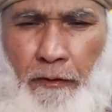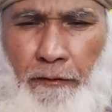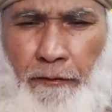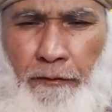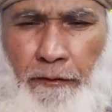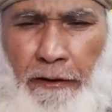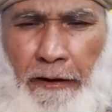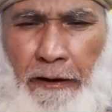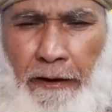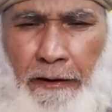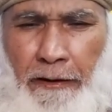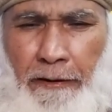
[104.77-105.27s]

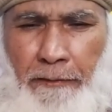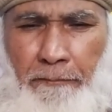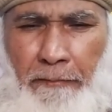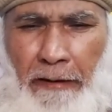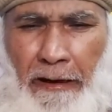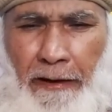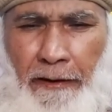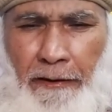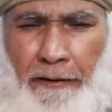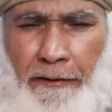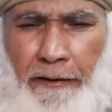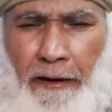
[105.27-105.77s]
They
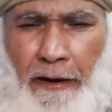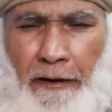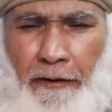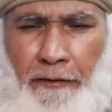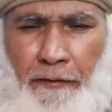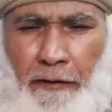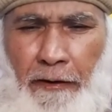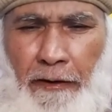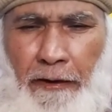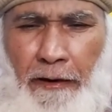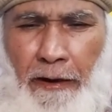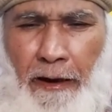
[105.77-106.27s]
remain
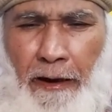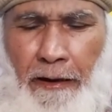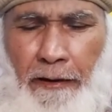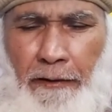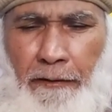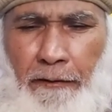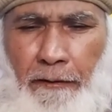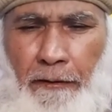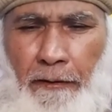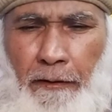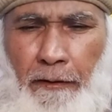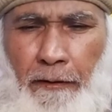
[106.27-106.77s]
dirty and